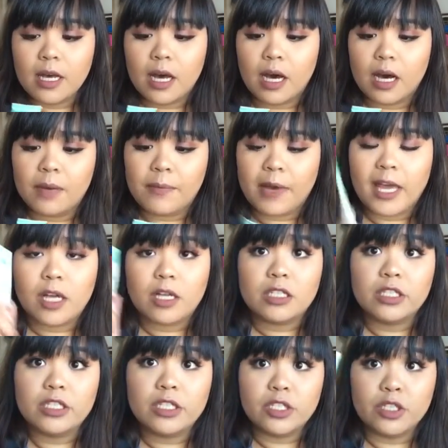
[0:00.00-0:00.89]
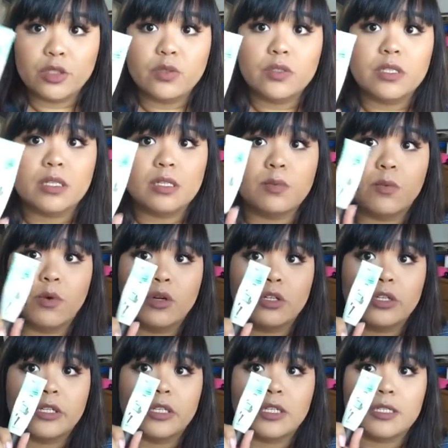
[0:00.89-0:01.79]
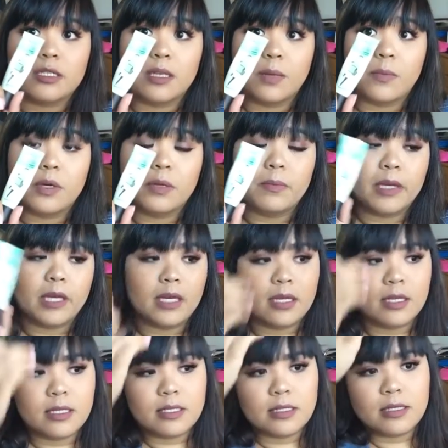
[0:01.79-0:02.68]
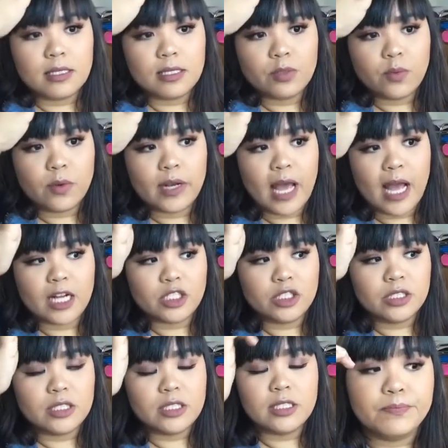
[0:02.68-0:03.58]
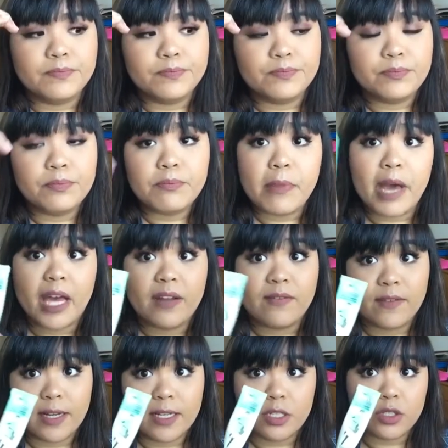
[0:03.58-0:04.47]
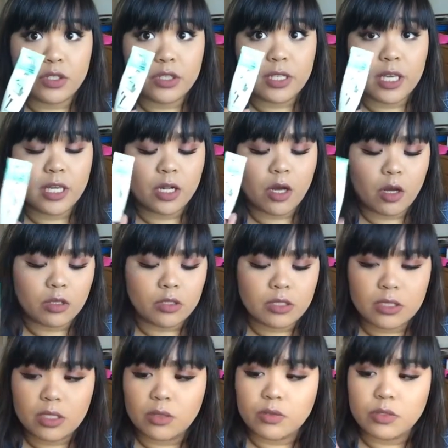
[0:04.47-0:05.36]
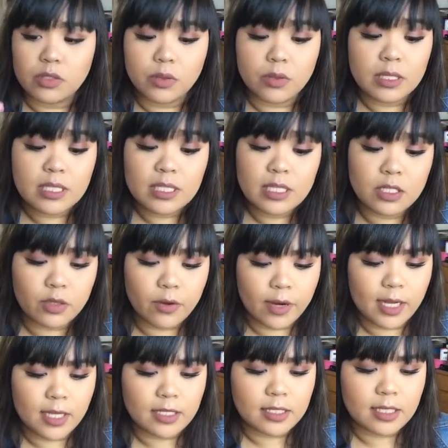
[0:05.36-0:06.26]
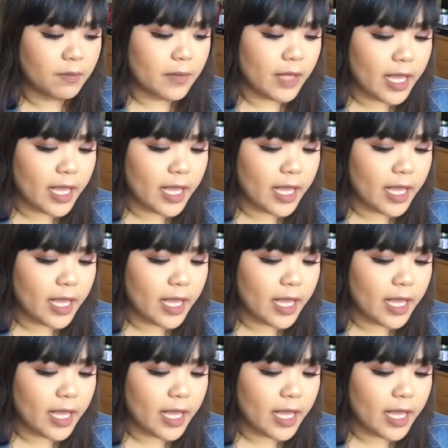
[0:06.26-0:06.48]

I actually use this more during the summer because this one actually mattifies your skin also, so this is great.